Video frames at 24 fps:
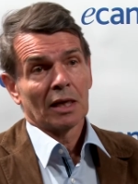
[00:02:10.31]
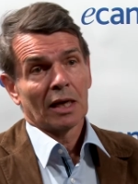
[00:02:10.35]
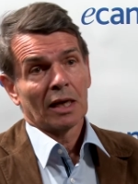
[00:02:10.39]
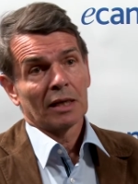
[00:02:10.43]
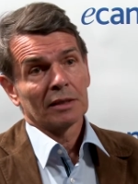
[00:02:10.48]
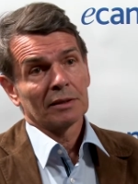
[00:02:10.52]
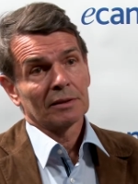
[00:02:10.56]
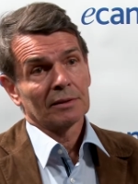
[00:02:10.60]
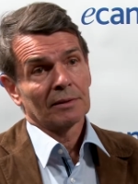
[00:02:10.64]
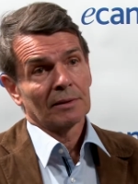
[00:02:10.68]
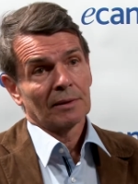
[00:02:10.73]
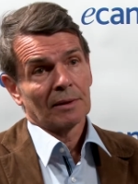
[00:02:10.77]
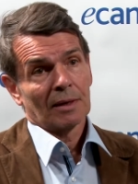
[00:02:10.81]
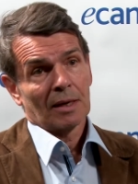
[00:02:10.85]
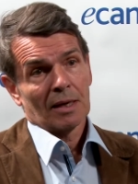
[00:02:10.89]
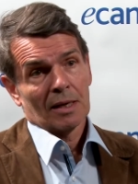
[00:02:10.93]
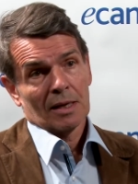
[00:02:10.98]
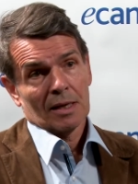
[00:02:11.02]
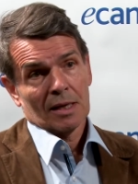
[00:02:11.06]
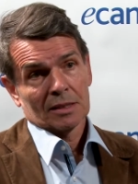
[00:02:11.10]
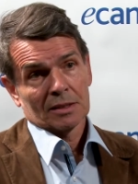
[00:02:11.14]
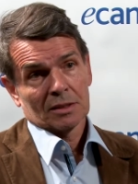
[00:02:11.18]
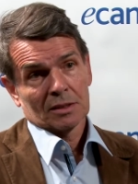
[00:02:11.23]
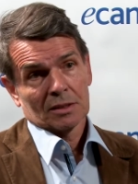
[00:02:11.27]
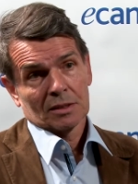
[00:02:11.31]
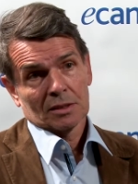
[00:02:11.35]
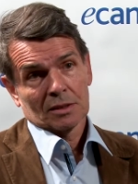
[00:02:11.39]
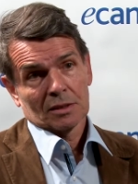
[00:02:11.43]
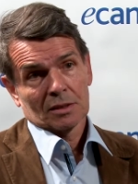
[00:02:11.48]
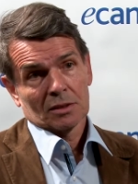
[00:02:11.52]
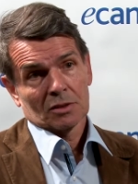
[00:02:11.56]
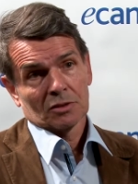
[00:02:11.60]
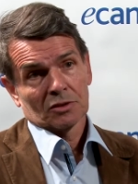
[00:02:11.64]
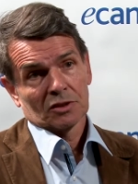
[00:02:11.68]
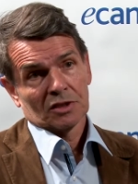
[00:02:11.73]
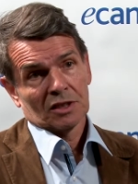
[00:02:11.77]
And as
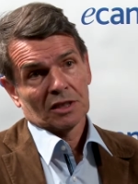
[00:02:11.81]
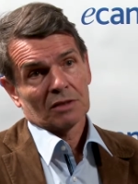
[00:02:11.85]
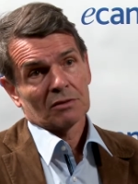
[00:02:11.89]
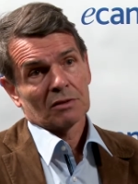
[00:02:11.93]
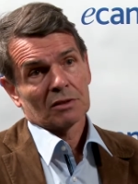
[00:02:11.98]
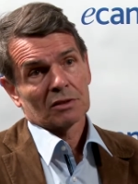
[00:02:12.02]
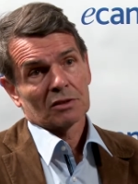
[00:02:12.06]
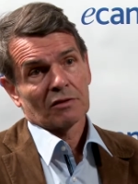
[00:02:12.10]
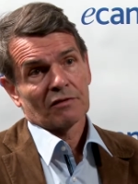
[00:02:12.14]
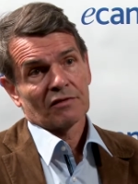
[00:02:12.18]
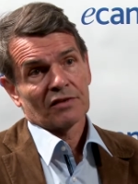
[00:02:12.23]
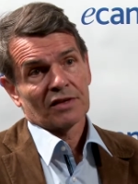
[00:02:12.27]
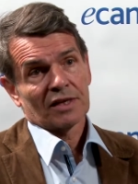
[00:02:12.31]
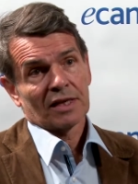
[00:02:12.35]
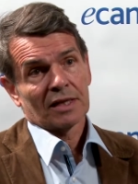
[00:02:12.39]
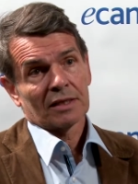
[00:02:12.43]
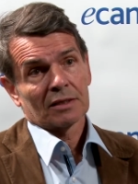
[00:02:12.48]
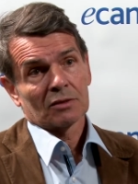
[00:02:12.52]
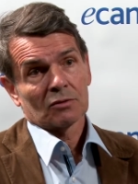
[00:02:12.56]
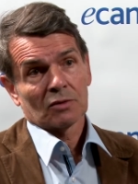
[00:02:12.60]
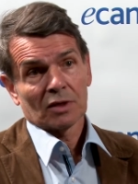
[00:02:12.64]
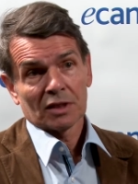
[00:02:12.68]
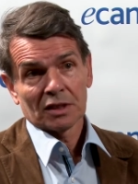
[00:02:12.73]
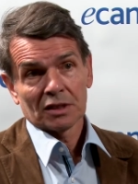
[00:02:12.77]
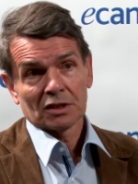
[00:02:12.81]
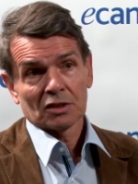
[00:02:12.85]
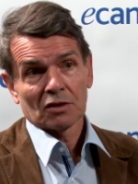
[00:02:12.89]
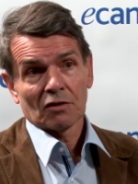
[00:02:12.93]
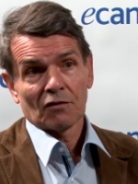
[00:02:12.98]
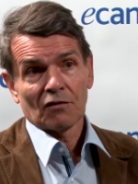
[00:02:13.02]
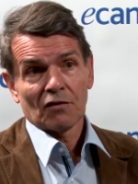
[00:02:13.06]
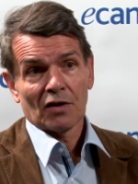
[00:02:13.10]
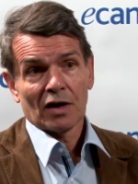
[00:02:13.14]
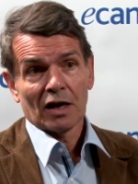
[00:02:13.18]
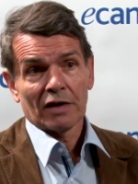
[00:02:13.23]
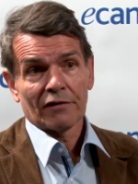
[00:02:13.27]
consequence of that, quality
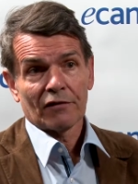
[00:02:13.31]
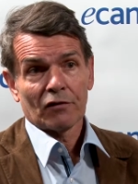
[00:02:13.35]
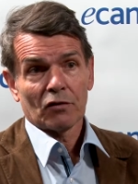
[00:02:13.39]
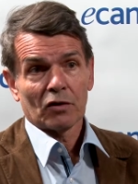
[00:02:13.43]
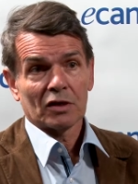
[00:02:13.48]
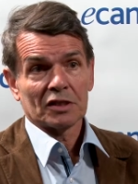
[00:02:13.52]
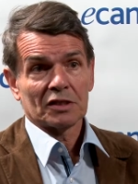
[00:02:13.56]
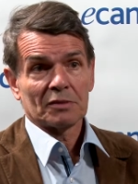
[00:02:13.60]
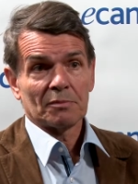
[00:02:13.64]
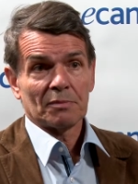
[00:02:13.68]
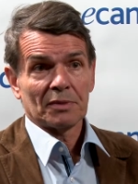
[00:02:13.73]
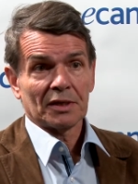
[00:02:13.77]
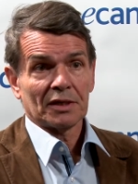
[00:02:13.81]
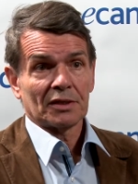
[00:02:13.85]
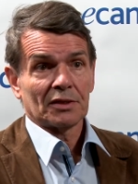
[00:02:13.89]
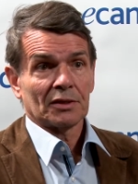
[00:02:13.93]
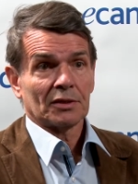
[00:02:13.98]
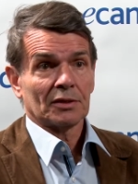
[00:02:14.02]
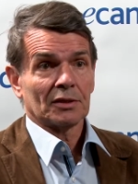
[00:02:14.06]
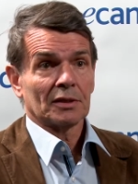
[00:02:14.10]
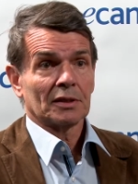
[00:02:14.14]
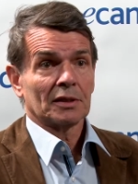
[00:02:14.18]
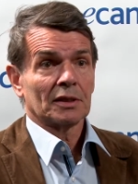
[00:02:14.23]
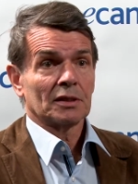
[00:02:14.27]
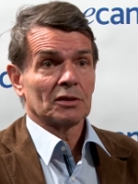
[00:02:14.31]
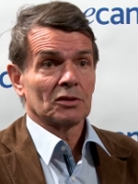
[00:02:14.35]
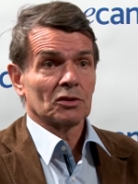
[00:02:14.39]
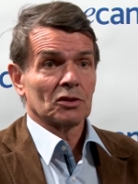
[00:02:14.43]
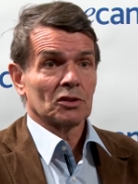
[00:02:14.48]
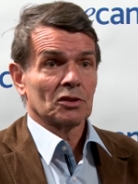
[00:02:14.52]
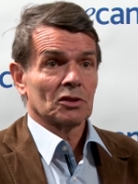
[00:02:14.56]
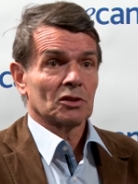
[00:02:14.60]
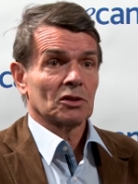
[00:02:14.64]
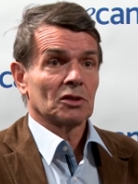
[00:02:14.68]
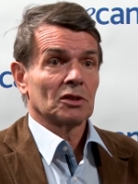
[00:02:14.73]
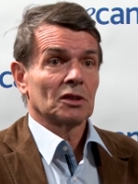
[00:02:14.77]
of life was better in
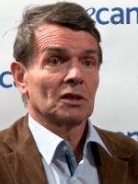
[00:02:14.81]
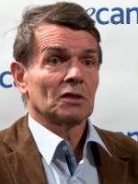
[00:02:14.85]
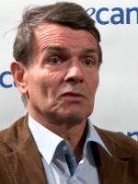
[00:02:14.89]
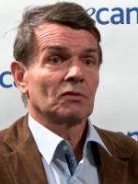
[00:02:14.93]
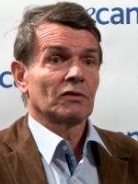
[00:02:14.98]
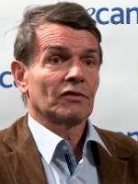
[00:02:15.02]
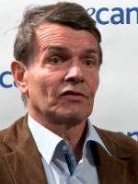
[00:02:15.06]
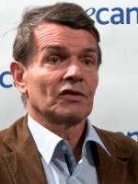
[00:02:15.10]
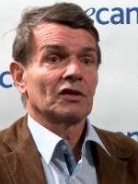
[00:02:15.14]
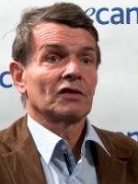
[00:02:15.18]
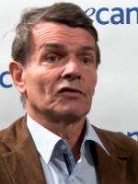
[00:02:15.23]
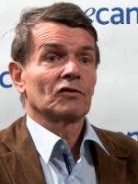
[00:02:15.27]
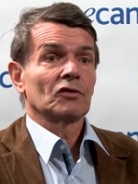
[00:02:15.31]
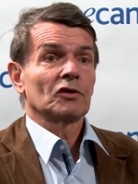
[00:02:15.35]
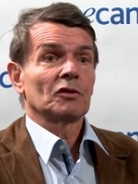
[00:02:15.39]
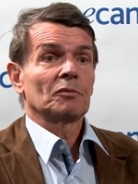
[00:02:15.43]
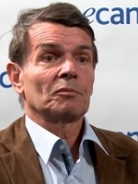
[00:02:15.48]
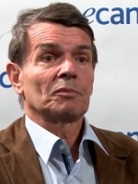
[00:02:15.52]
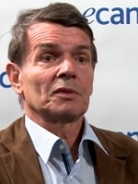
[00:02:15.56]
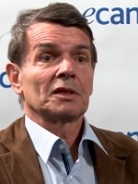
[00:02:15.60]
the study with nivo